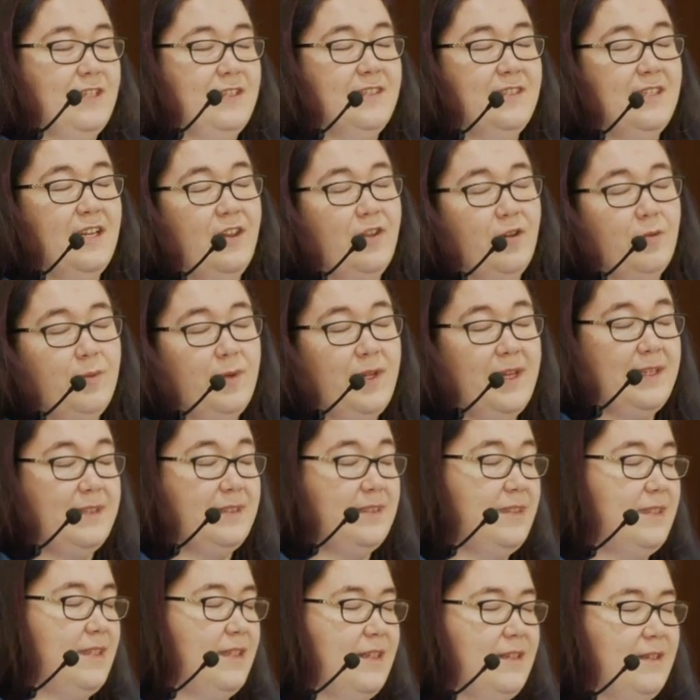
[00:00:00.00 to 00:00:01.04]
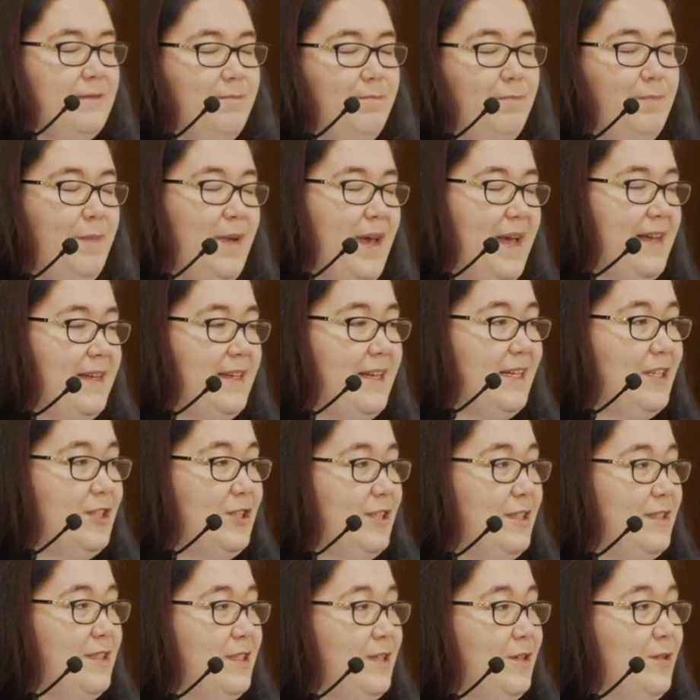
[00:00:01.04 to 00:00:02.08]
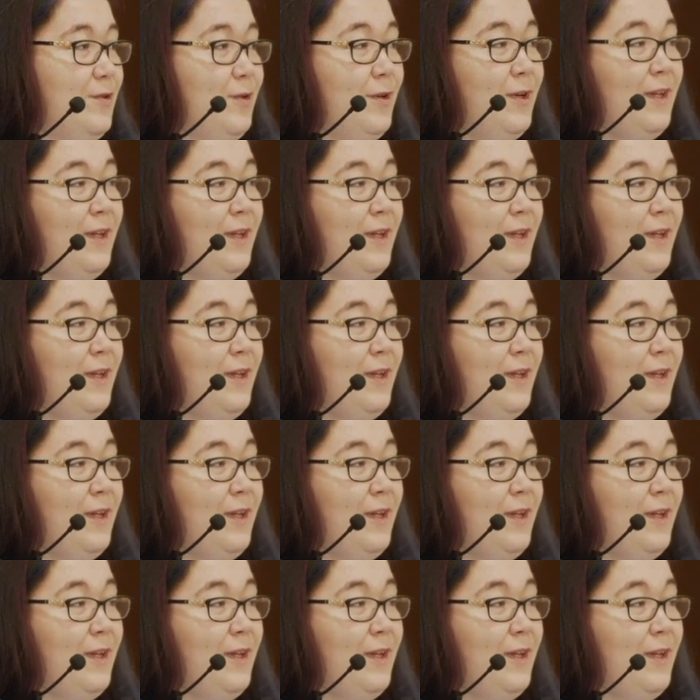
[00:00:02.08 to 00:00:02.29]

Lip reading: It's another place to pay attention to.